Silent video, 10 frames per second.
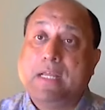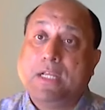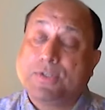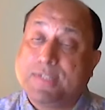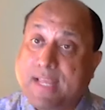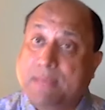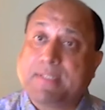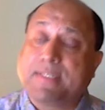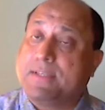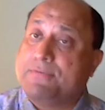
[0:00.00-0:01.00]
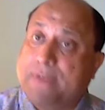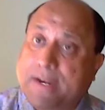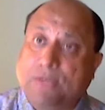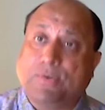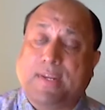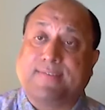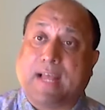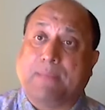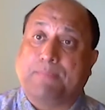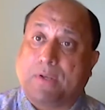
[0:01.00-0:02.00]
So TMS is a very good
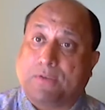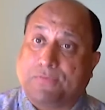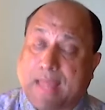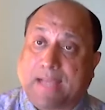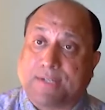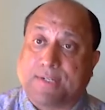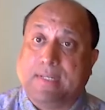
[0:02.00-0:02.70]
example of that.